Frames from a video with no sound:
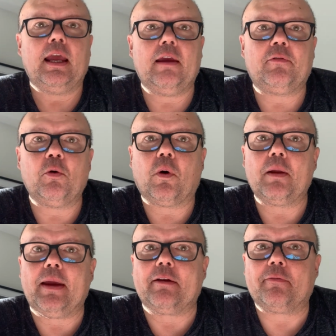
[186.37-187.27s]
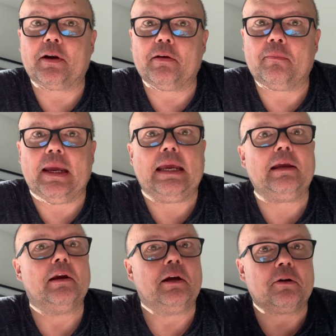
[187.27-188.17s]
If you want to make fun of
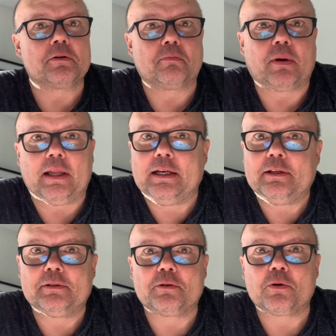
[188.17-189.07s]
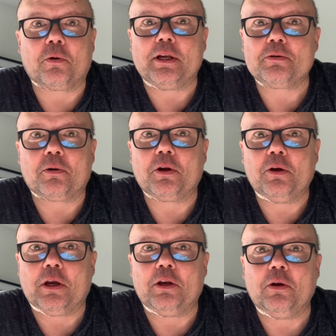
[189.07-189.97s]
me, there's plenty of stories where
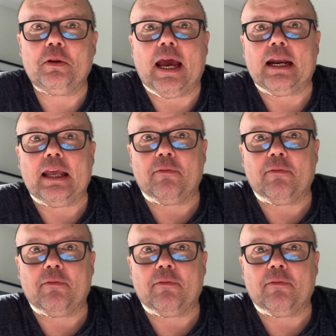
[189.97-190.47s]
you can do that.